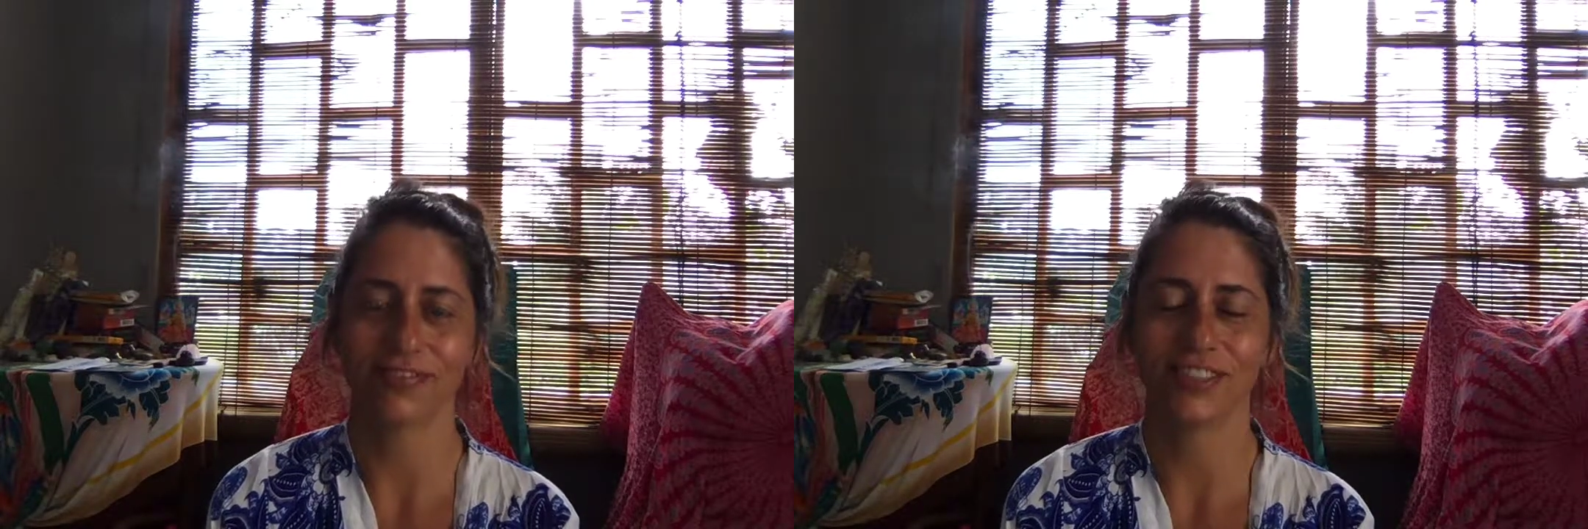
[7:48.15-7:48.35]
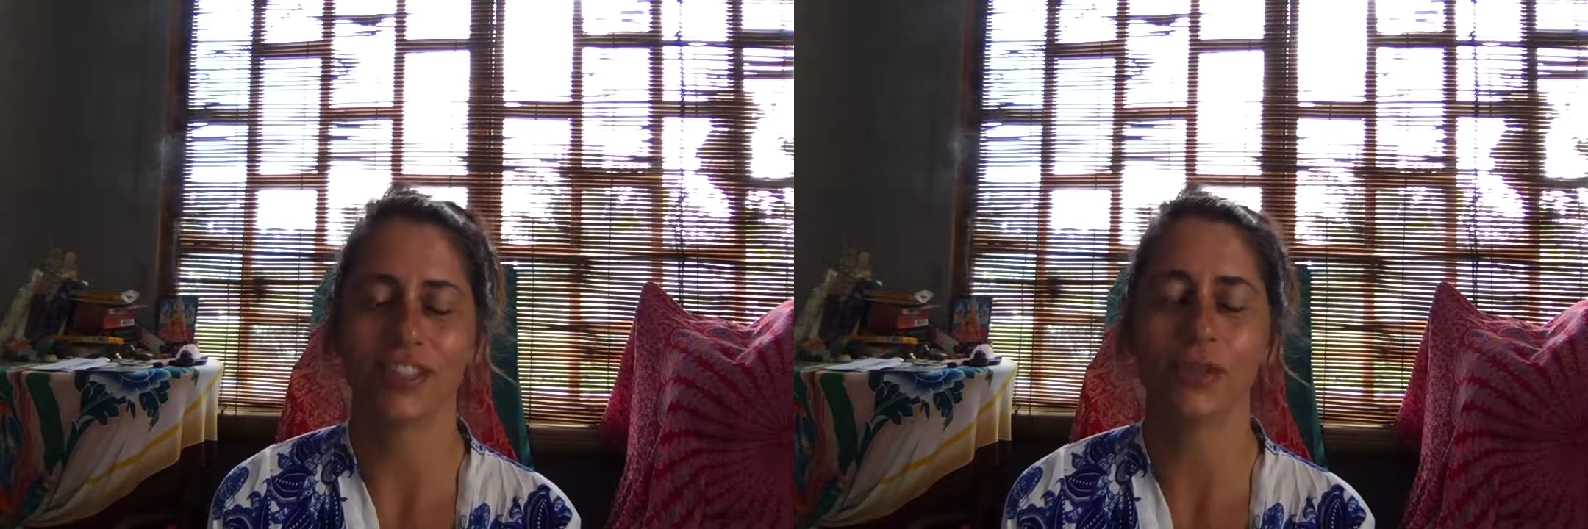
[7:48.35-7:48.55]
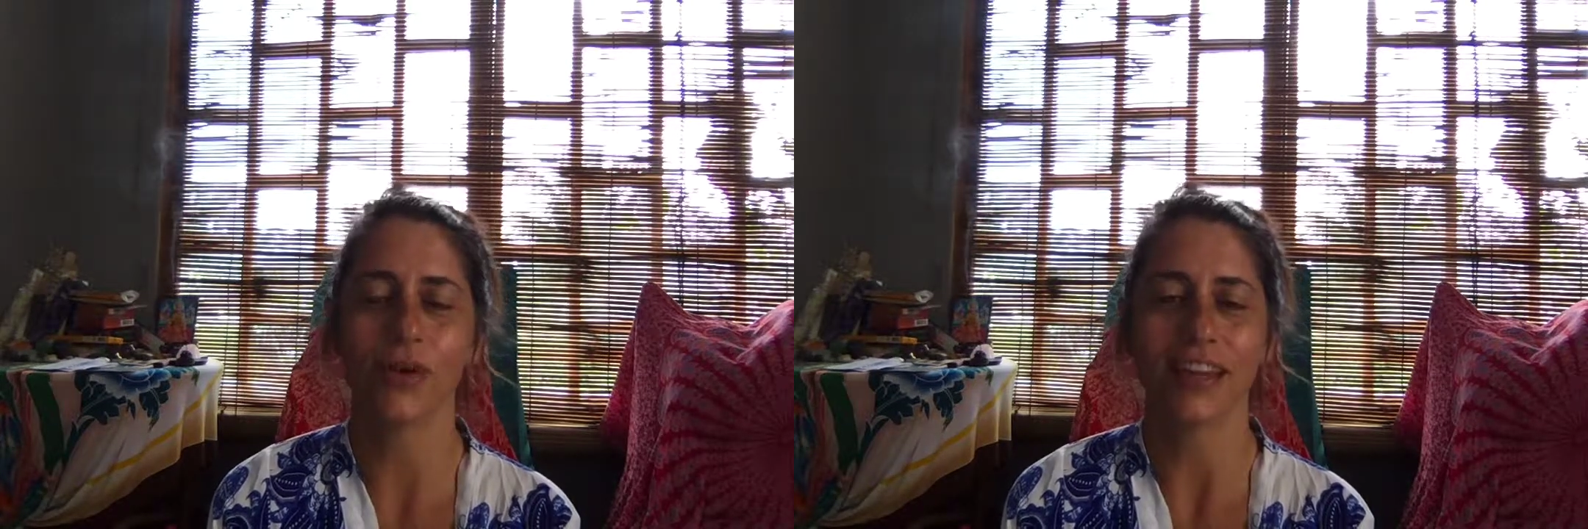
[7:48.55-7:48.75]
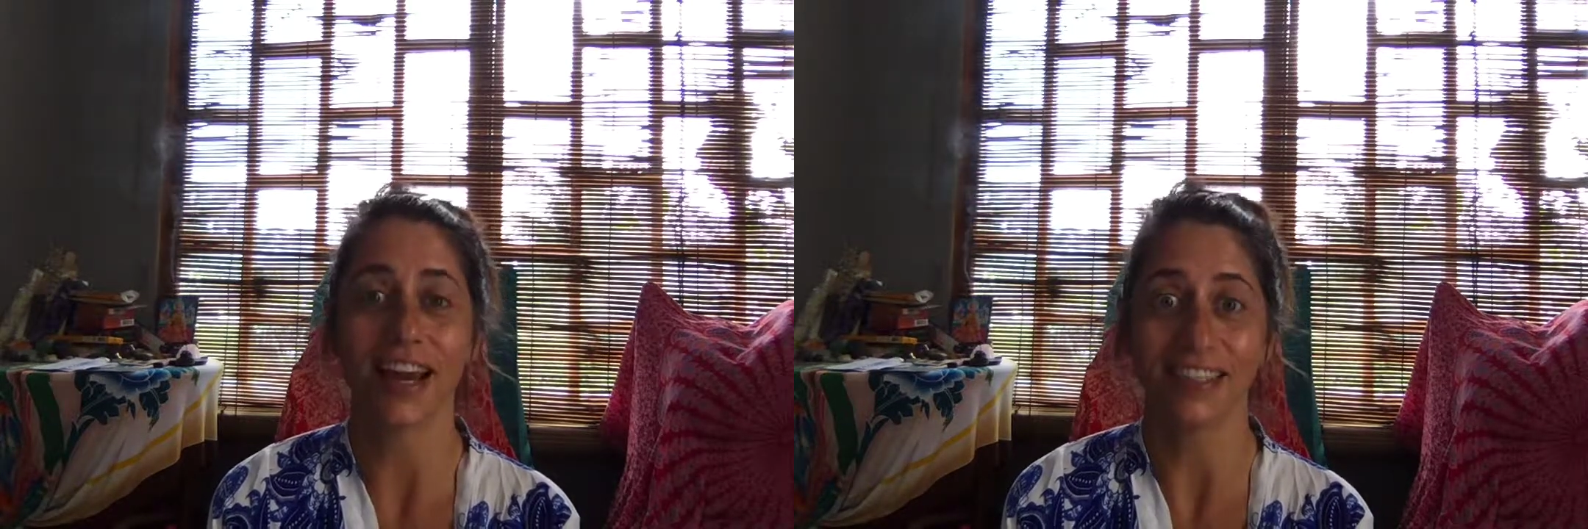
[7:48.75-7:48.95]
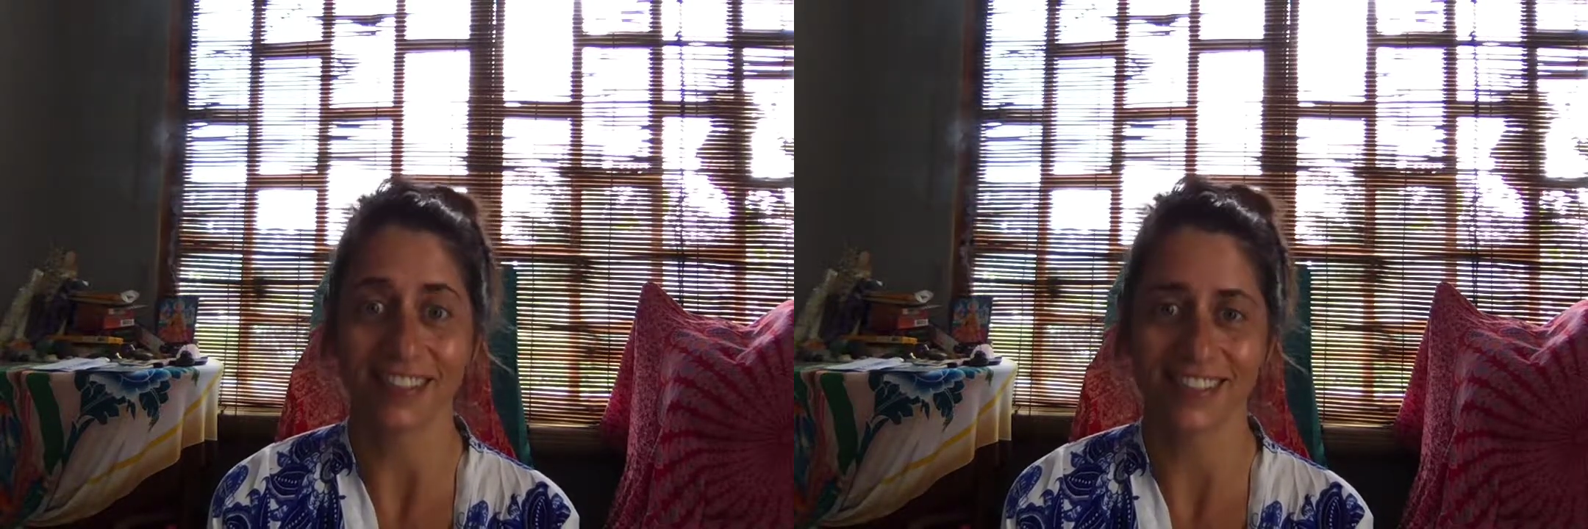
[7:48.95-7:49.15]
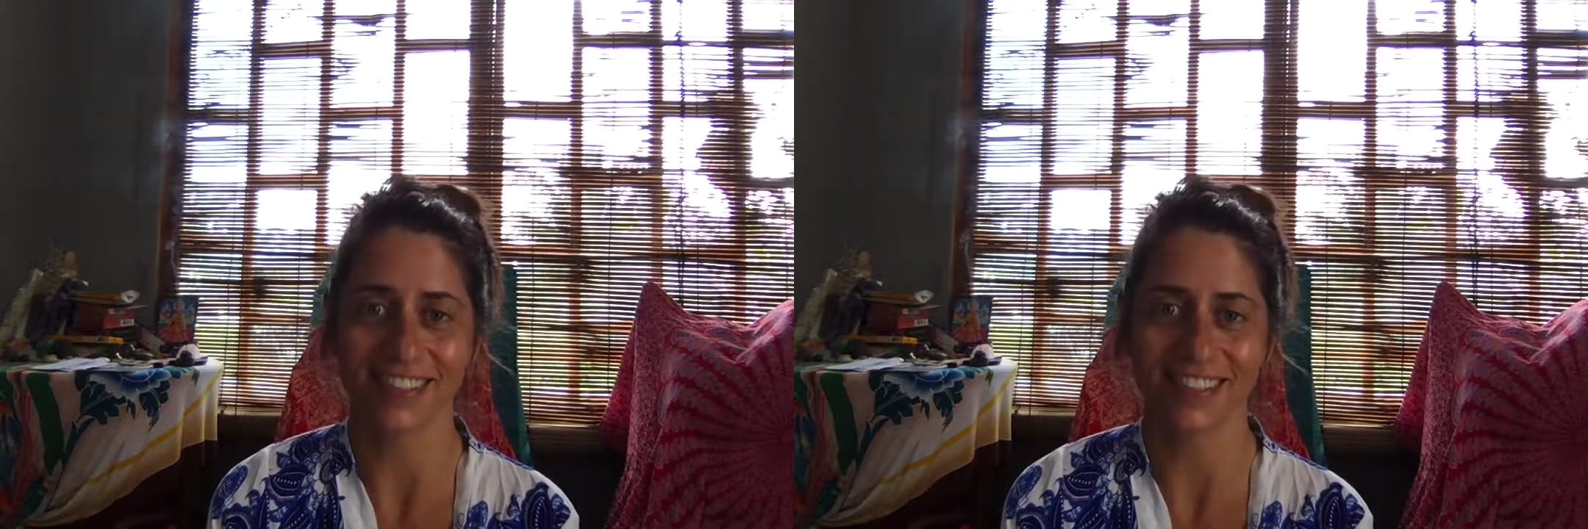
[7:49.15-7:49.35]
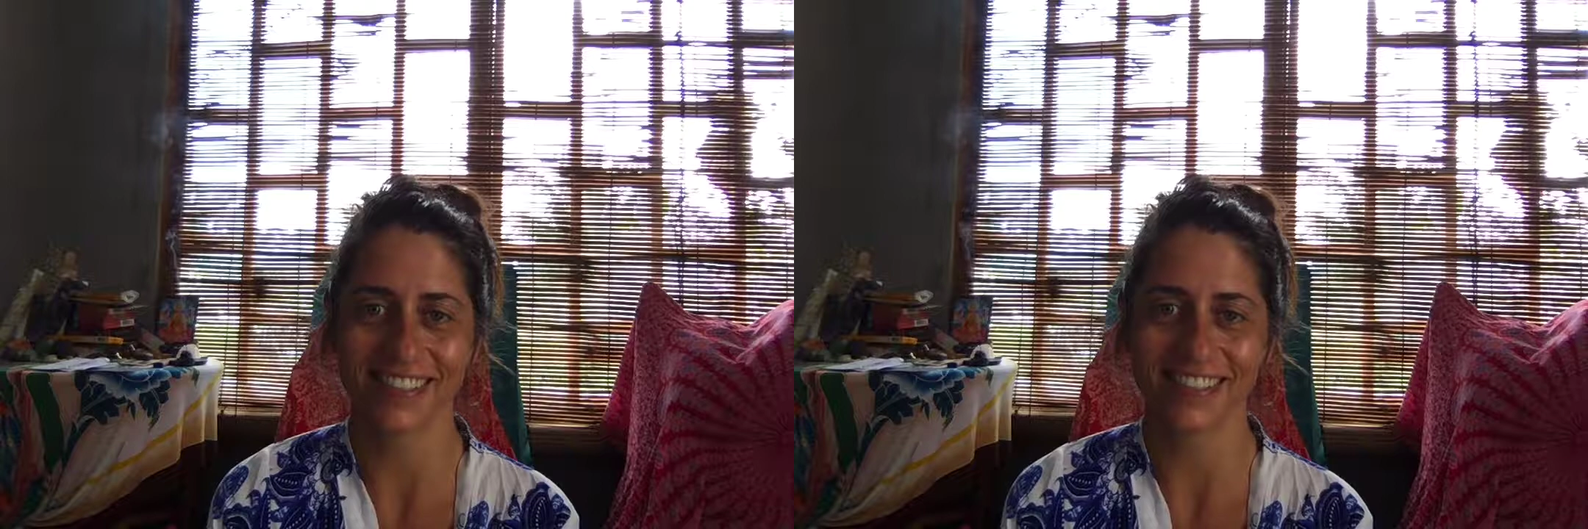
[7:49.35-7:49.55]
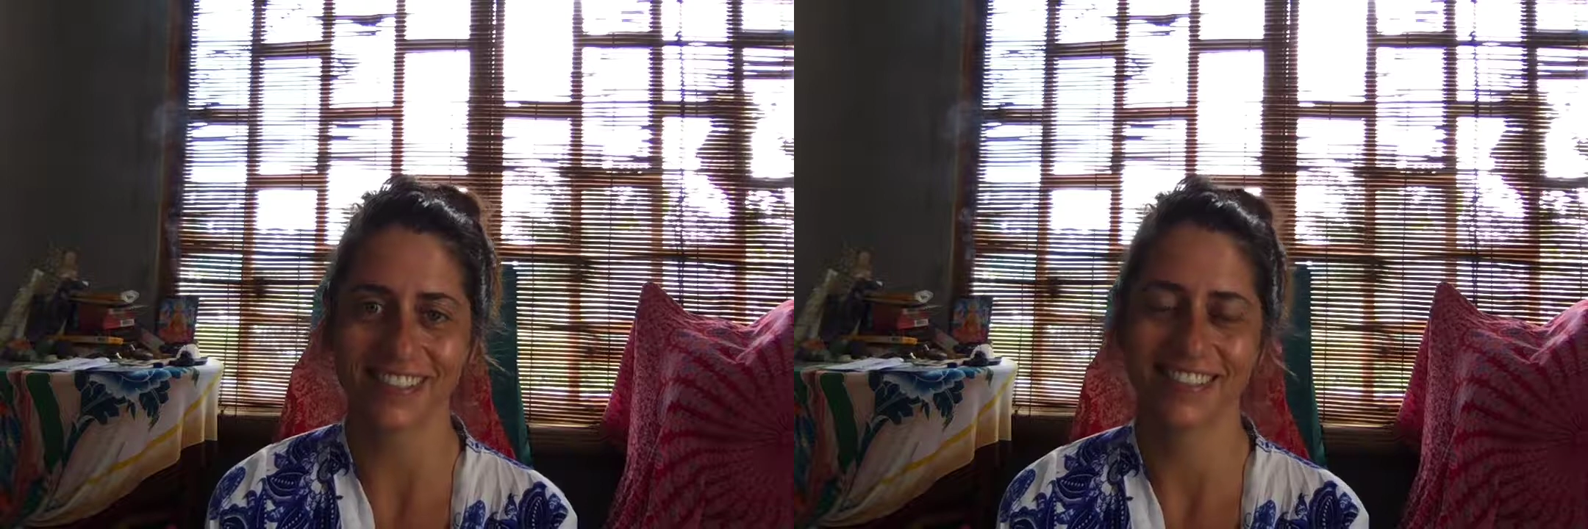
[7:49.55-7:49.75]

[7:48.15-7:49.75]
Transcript: enjoy the edges,